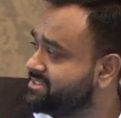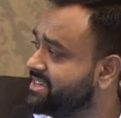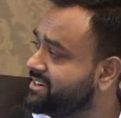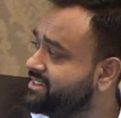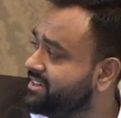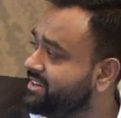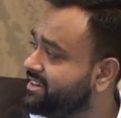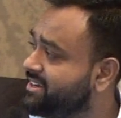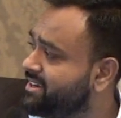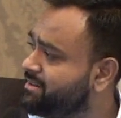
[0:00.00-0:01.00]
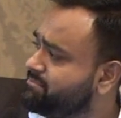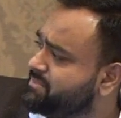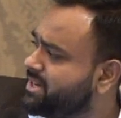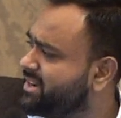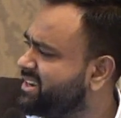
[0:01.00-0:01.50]
sector,
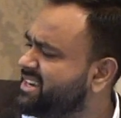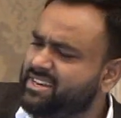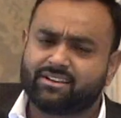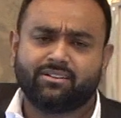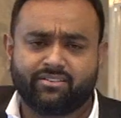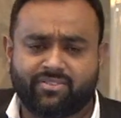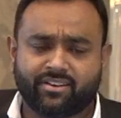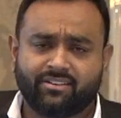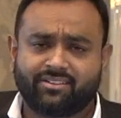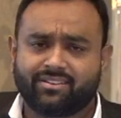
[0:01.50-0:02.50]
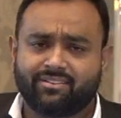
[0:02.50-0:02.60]
a little different.